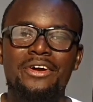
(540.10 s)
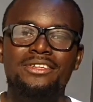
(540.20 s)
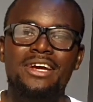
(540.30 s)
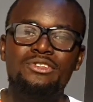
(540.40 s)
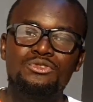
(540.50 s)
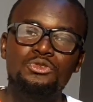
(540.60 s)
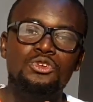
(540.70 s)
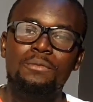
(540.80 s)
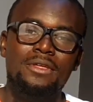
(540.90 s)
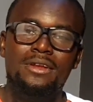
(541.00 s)
you are trying to do
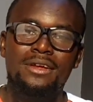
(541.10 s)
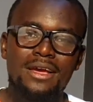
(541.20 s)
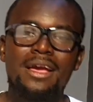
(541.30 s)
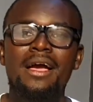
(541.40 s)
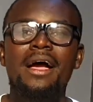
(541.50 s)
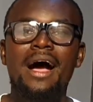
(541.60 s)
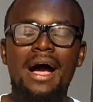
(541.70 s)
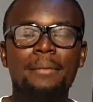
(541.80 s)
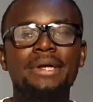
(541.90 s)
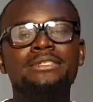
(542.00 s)
something.
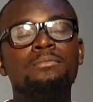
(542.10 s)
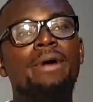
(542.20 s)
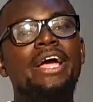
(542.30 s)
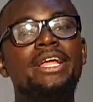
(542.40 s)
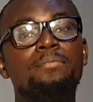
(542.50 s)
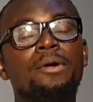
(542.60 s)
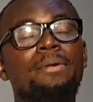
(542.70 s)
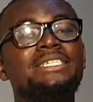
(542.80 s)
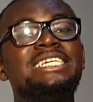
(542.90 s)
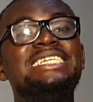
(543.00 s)
But buying a
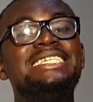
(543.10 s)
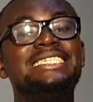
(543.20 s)
property in the